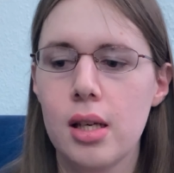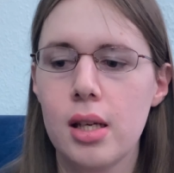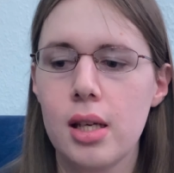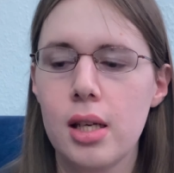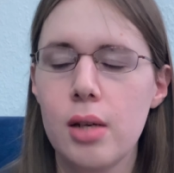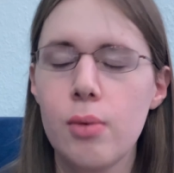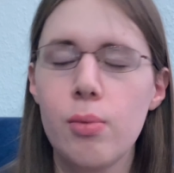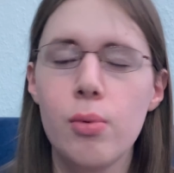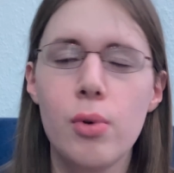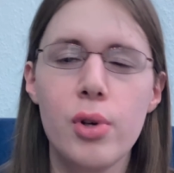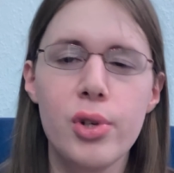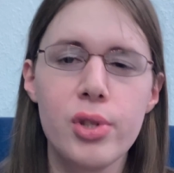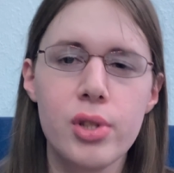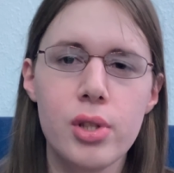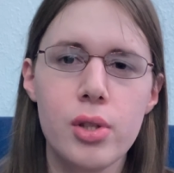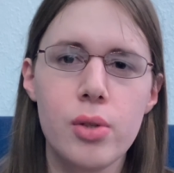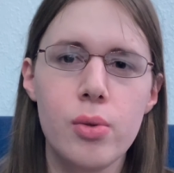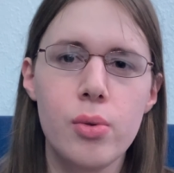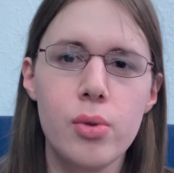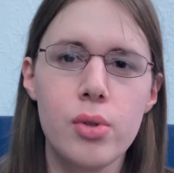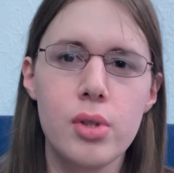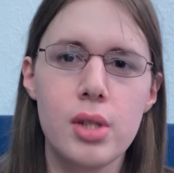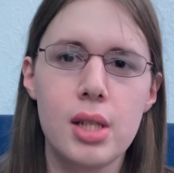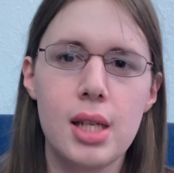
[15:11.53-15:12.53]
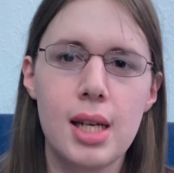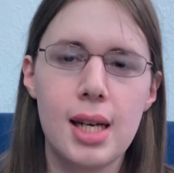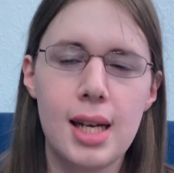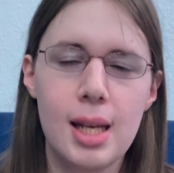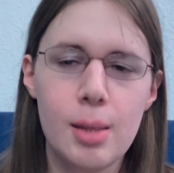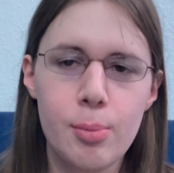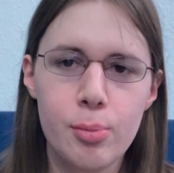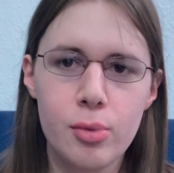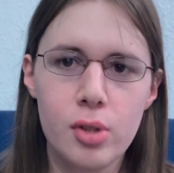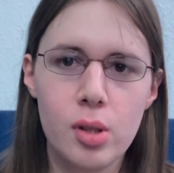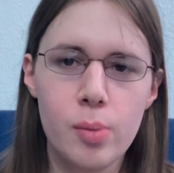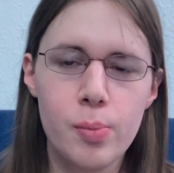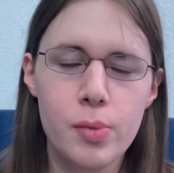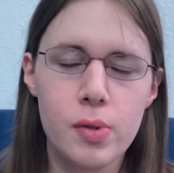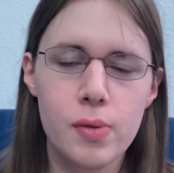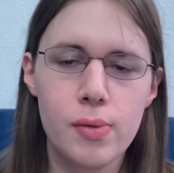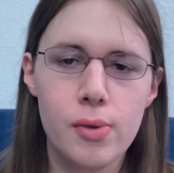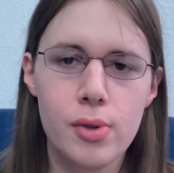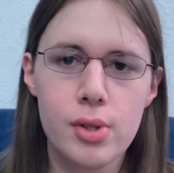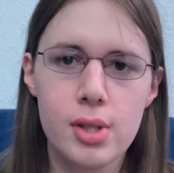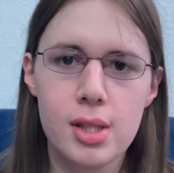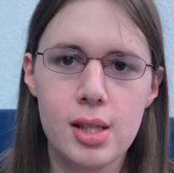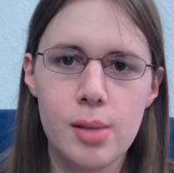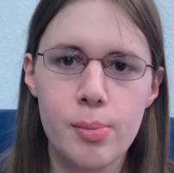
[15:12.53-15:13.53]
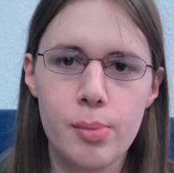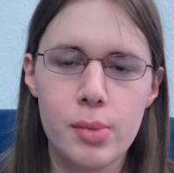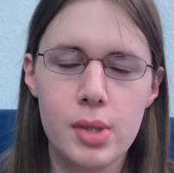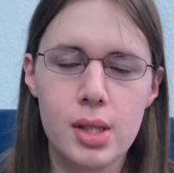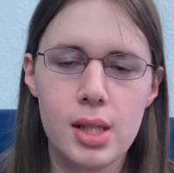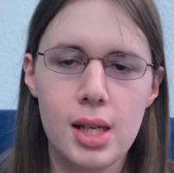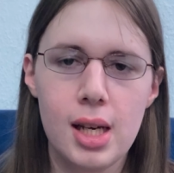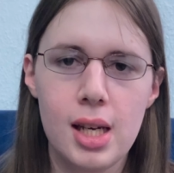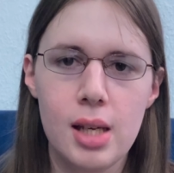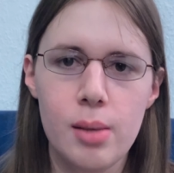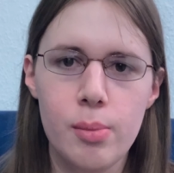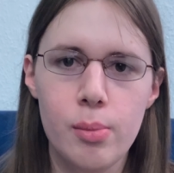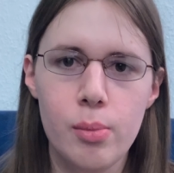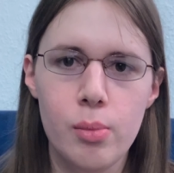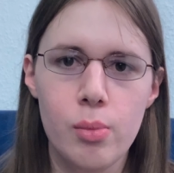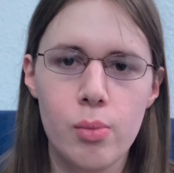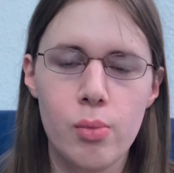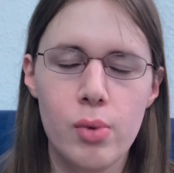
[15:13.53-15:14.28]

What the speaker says: it was used in laptops for some time,